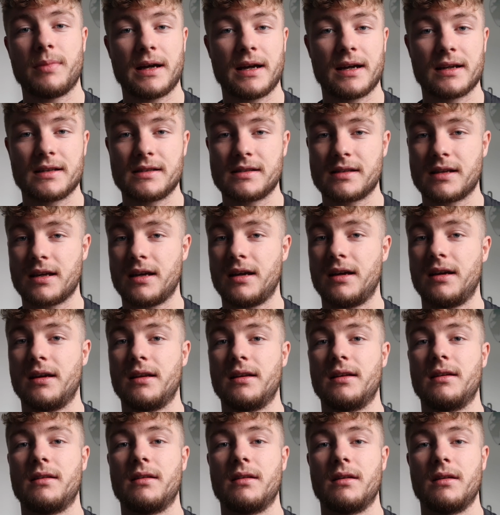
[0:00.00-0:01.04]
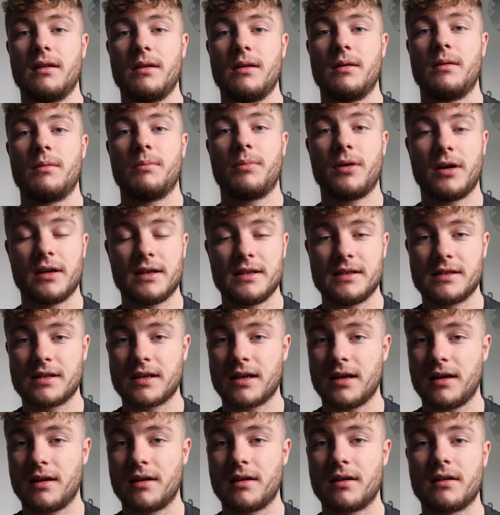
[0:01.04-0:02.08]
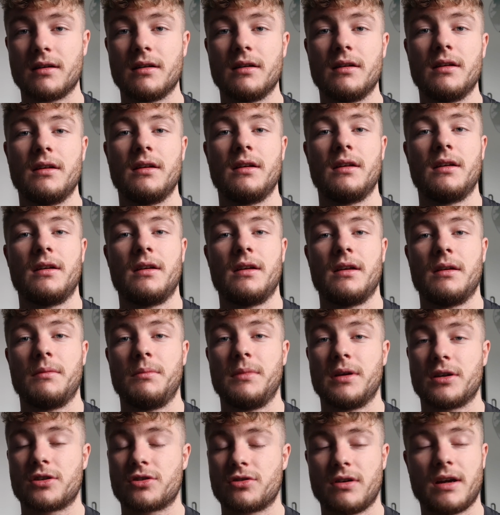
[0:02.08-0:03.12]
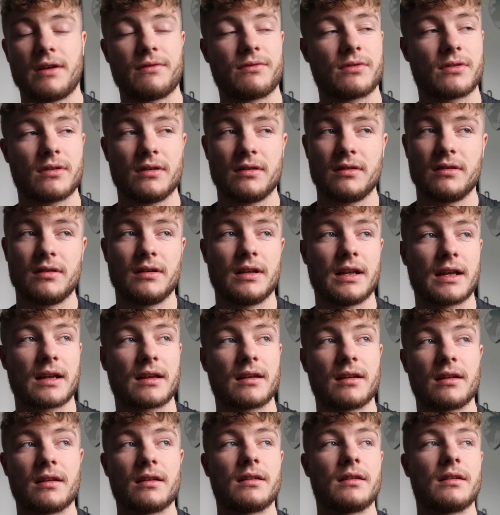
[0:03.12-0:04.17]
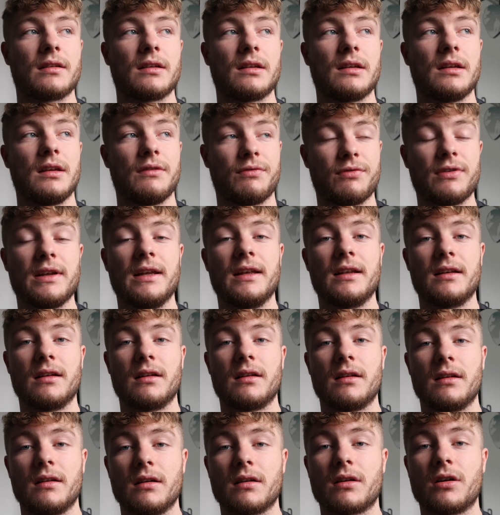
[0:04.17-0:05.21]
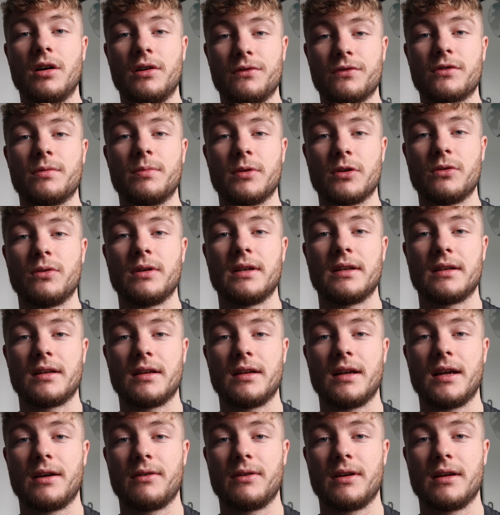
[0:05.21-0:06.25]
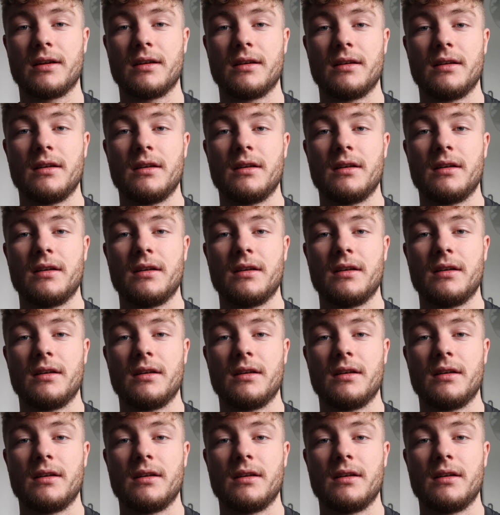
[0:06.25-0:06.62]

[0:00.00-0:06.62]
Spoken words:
bag scanned, body scanner, make sure everything, like, you feel comfortable going into the area.